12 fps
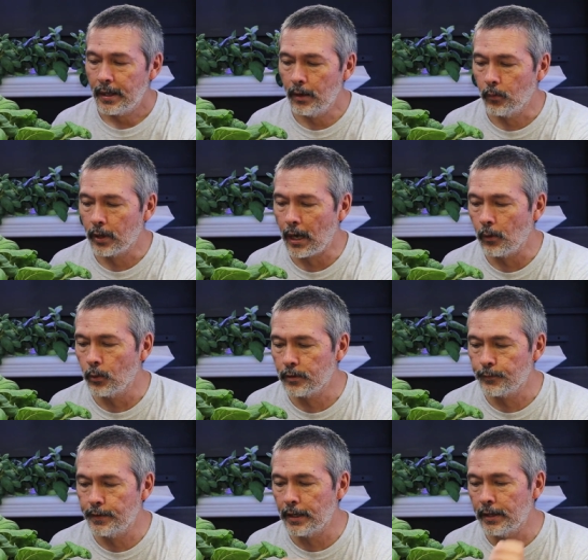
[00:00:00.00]
and what I would
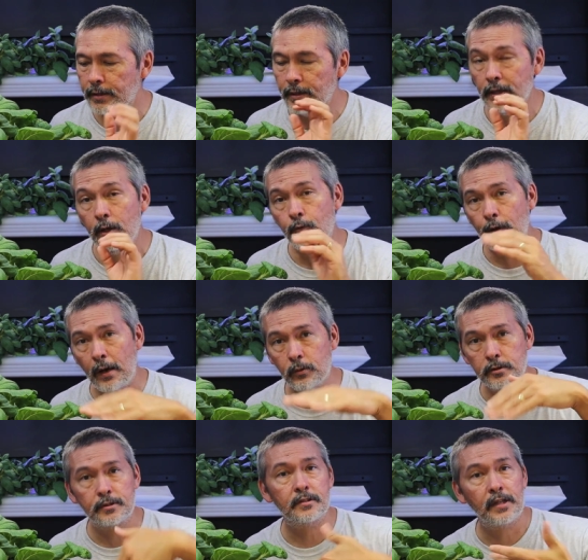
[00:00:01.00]
have done if I
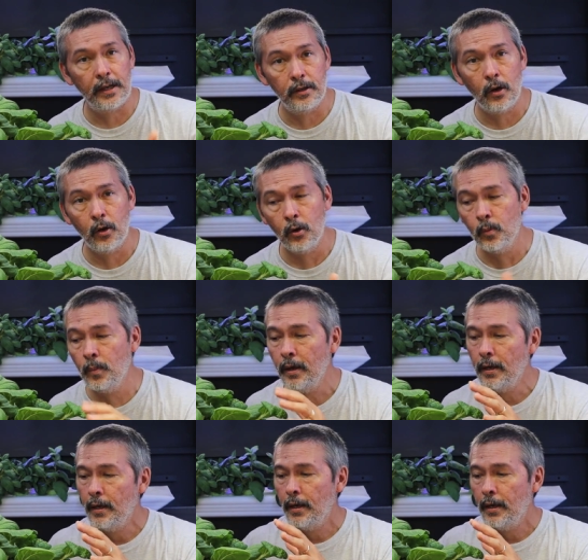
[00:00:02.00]
was staying home